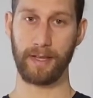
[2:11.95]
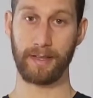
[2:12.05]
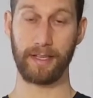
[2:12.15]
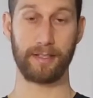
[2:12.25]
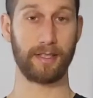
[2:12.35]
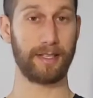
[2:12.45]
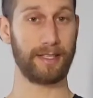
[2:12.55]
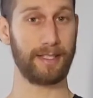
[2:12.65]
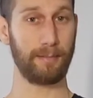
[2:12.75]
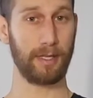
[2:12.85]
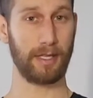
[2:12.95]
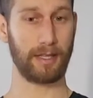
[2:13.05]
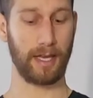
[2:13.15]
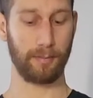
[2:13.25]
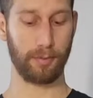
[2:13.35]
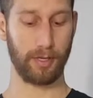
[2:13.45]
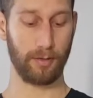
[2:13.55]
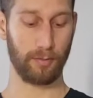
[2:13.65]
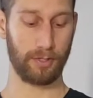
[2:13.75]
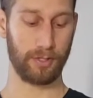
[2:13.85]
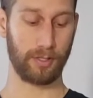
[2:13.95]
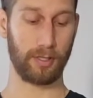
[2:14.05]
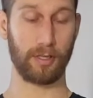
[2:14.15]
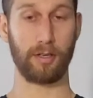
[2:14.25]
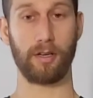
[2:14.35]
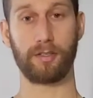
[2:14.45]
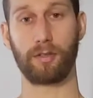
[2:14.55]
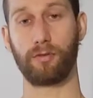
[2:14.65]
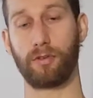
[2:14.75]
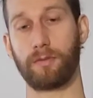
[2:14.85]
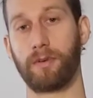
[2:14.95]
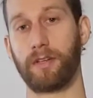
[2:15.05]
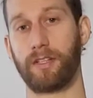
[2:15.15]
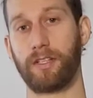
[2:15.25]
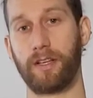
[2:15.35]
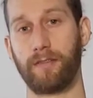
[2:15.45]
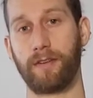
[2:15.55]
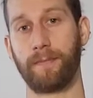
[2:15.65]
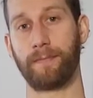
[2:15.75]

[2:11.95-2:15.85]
Then it's going to stimulate that point, which is going to cause a corresponding shift.